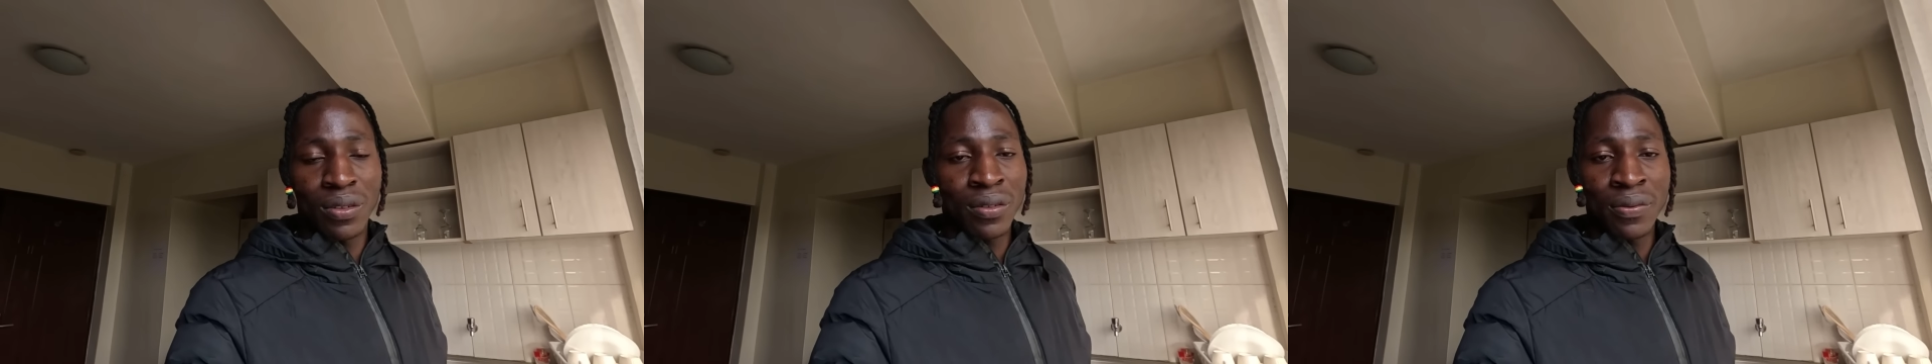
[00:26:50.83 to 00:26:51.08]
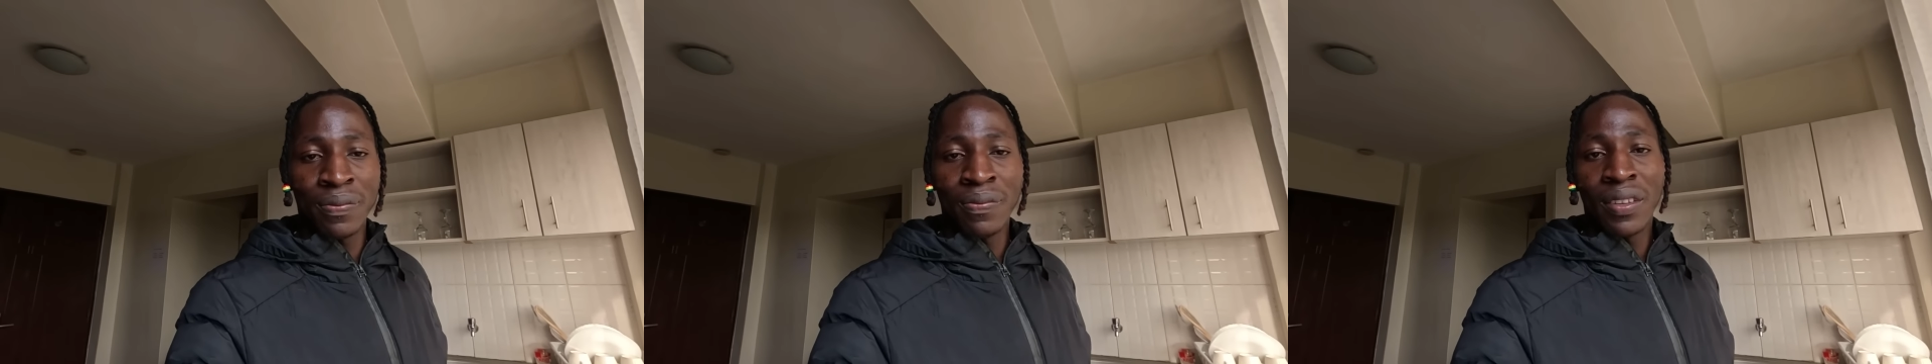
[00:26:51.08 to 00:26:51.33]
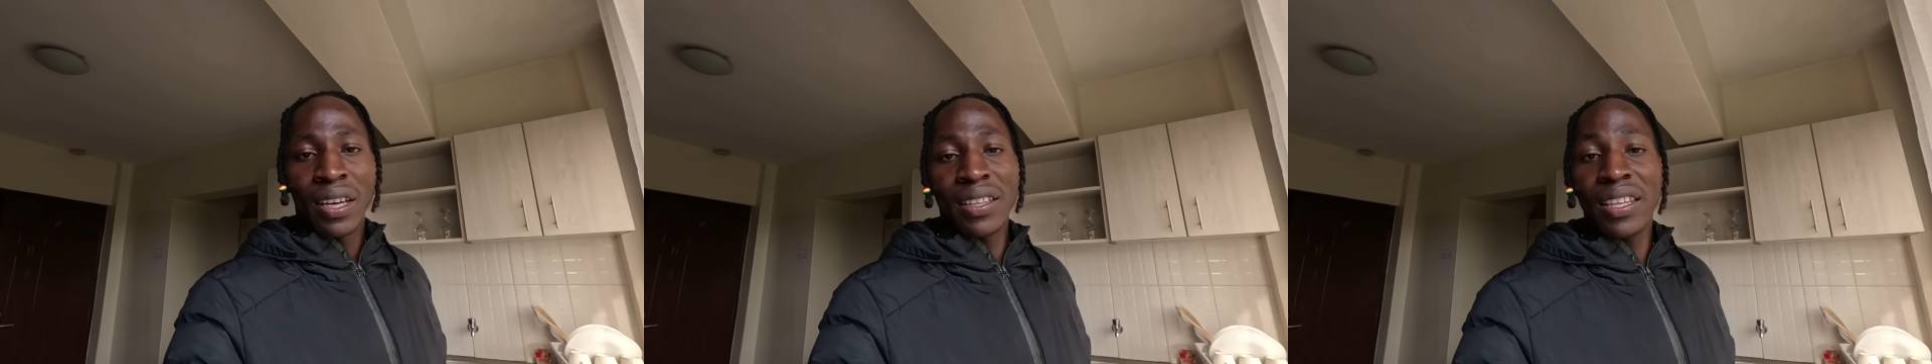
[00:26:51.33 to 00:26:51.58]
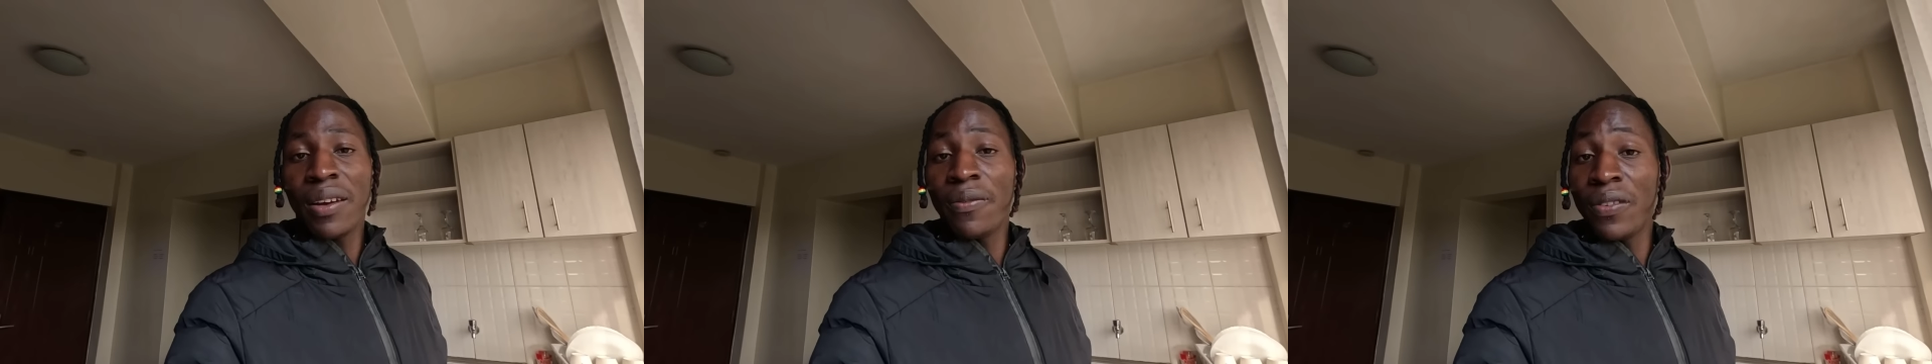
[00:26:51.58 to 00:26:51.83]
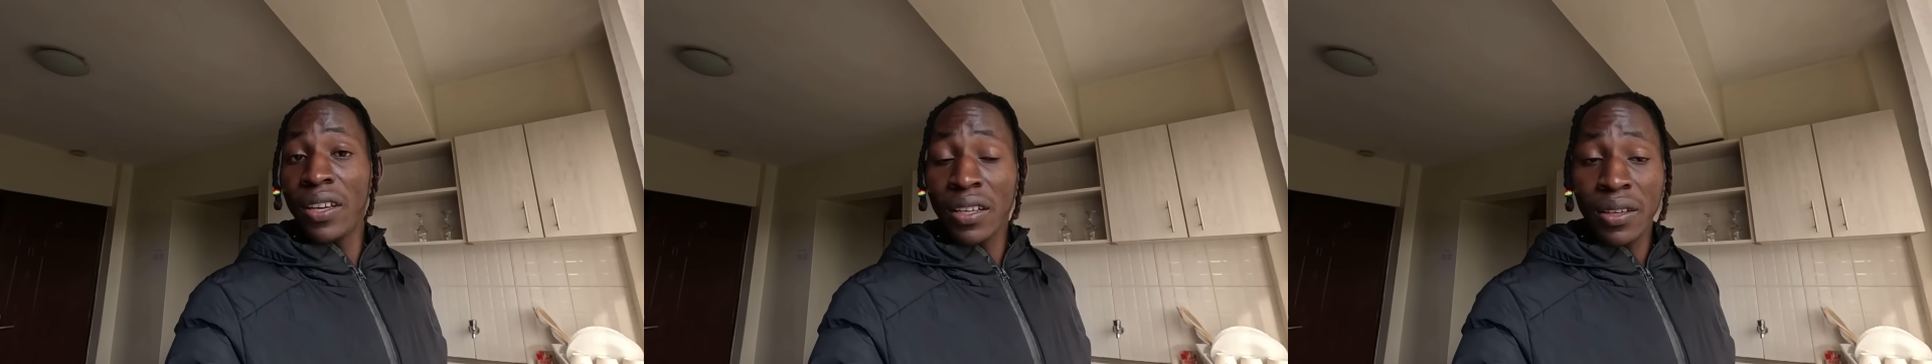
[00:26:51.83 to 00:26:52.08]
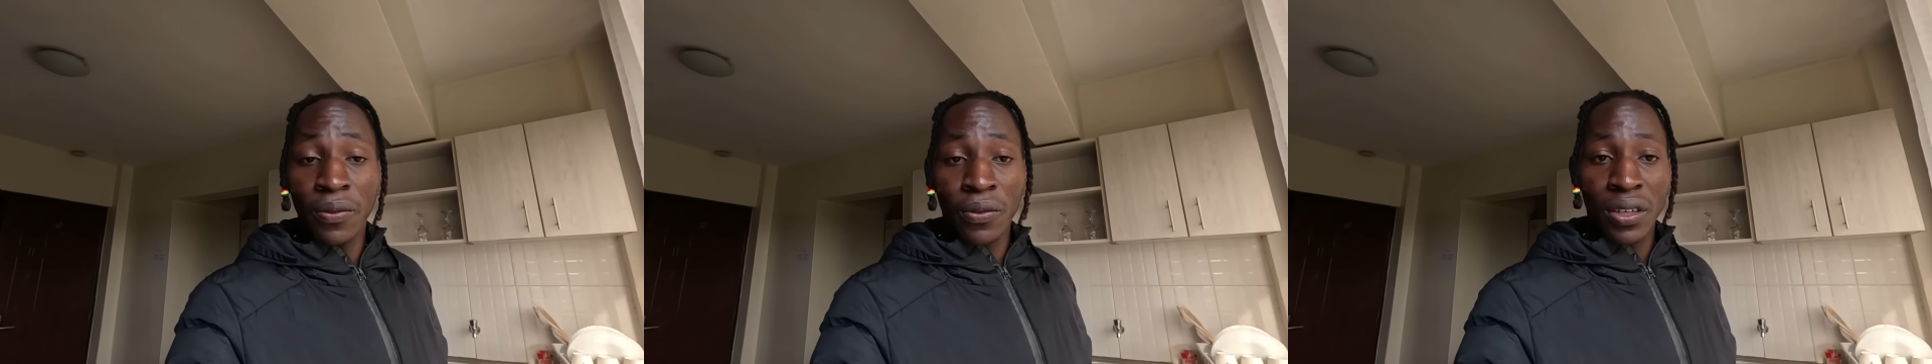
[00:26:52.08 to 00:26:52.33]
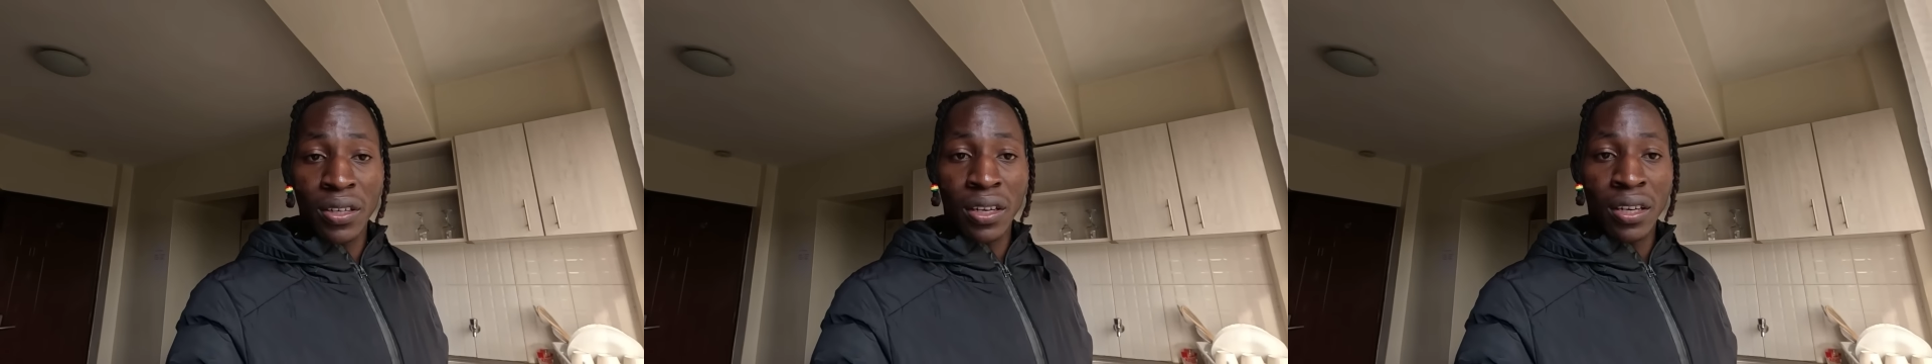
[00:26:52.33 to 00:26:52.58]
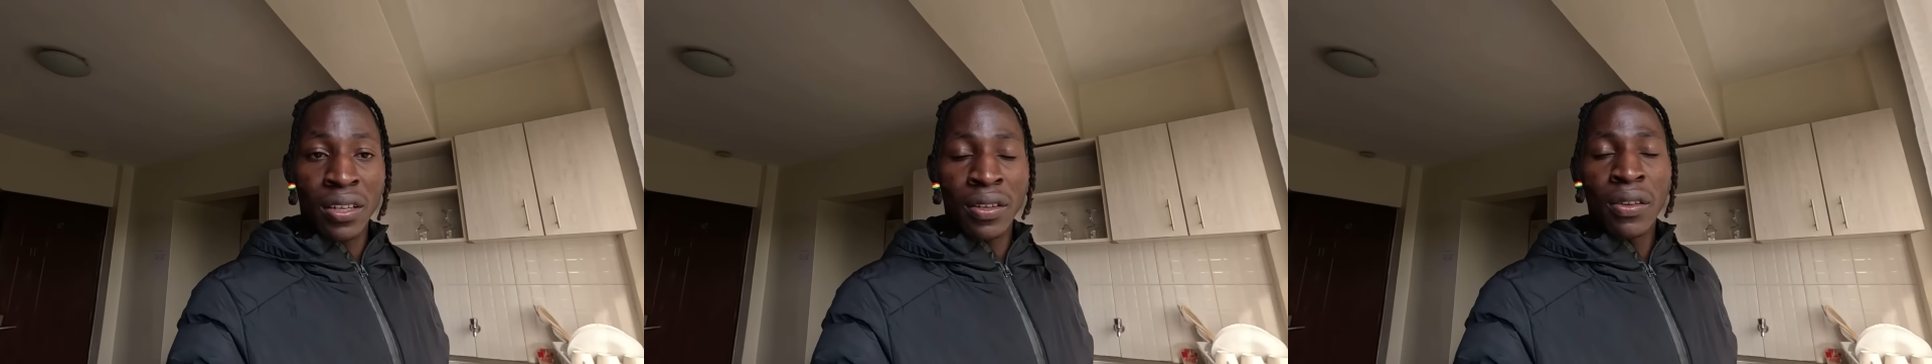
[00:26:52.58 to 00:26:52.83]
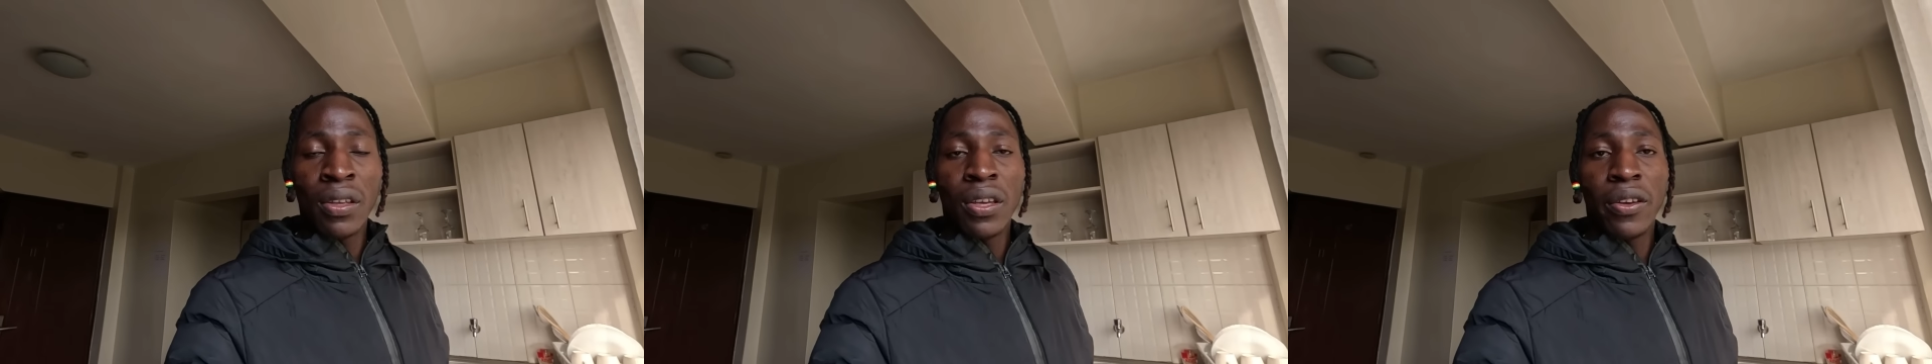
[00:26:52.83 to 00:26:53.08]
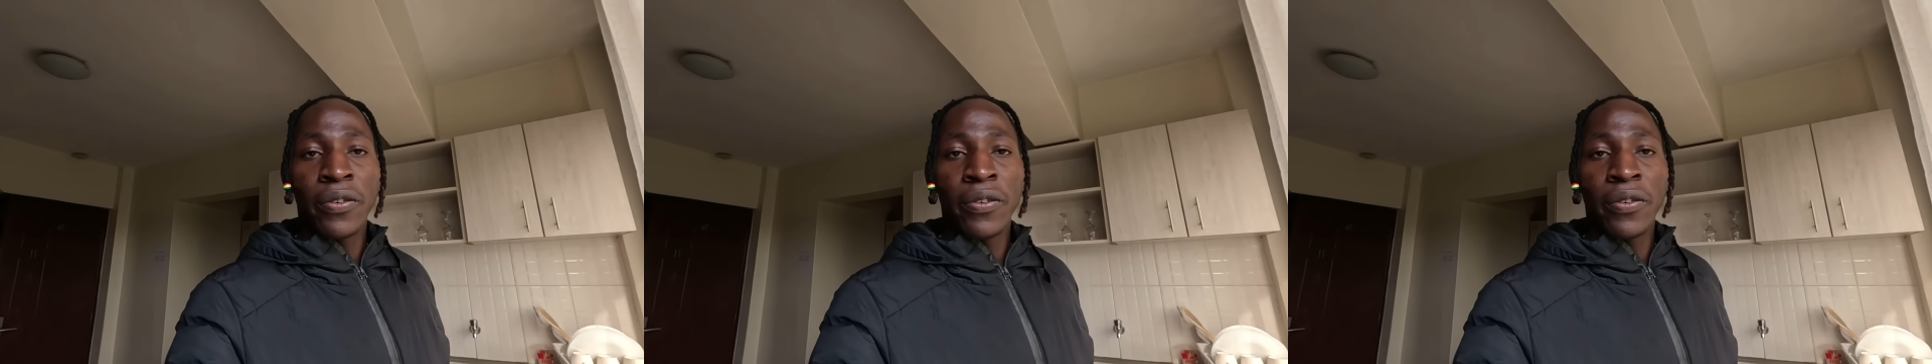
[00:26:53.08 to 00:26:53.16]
you know, and they are very friendly.